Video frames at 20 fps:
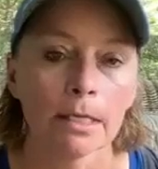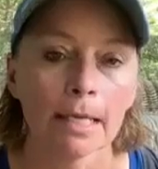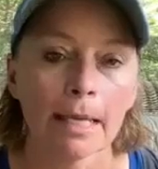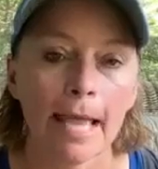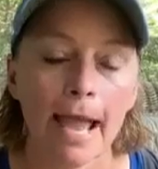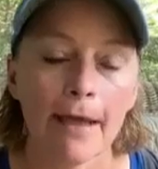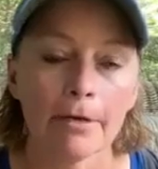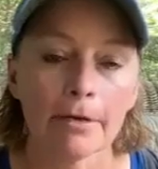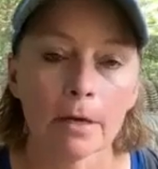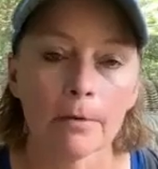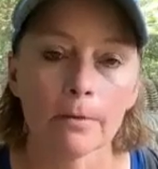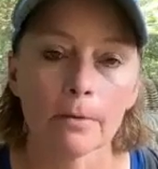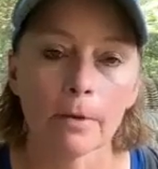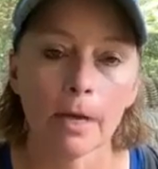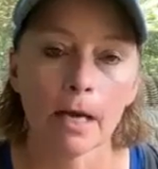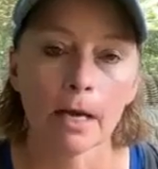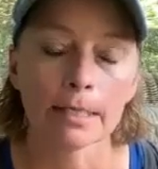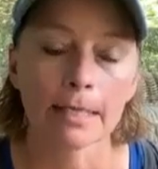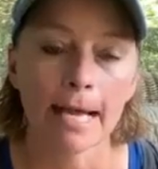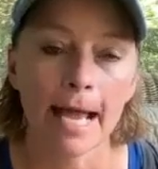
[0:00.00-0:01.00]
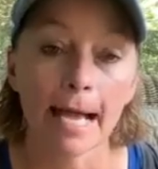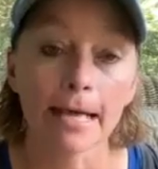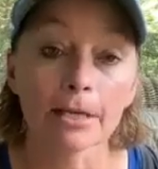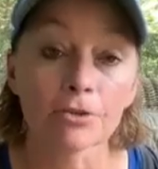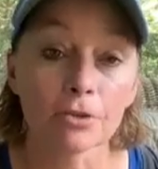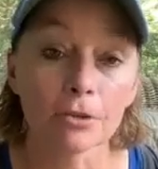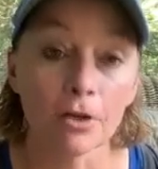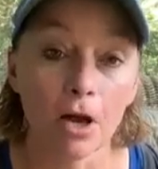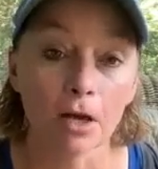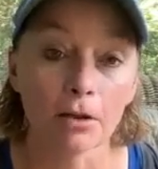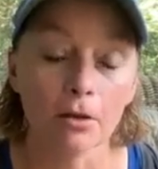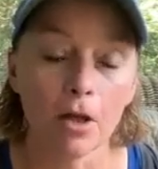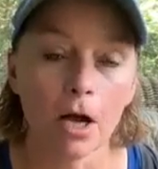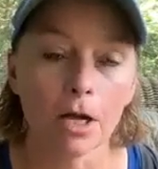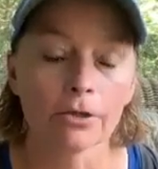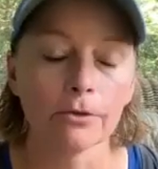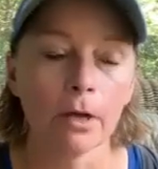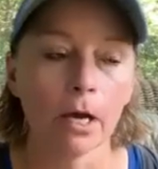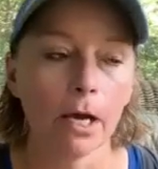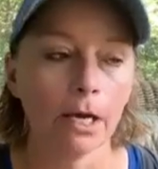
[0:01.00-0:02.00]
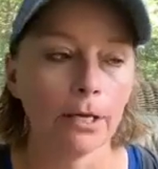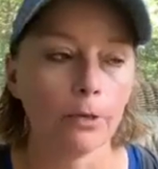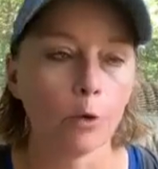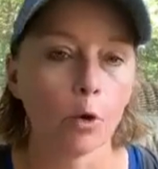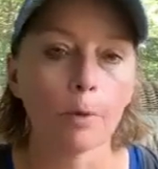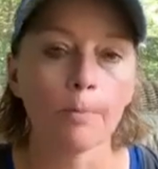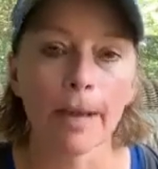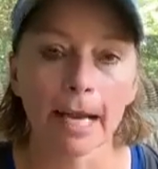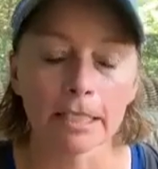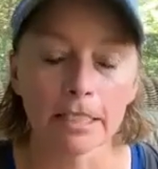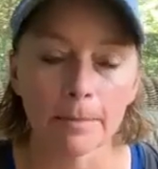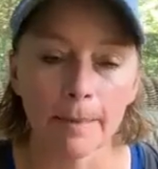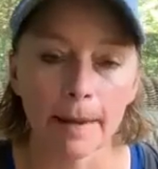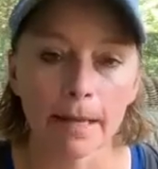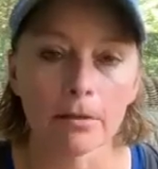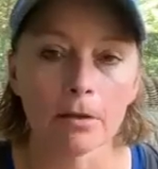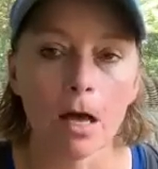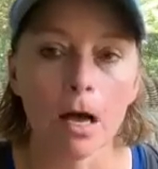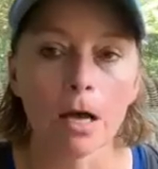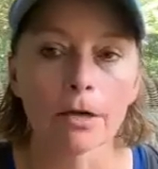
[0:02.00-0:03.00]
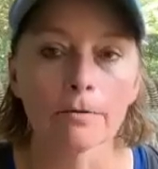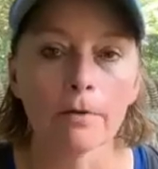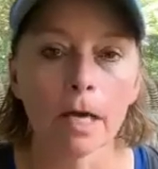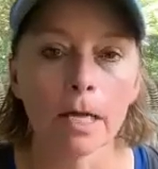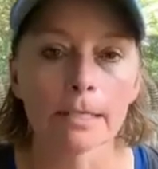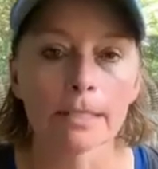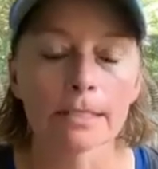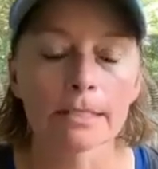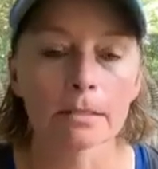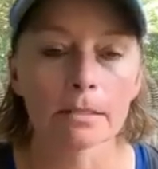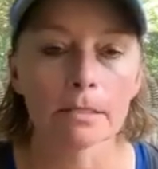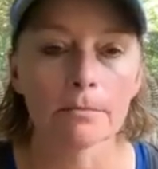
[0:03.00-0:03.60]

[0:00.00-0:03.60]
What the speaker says: having a extra long run or back-to-back long runs.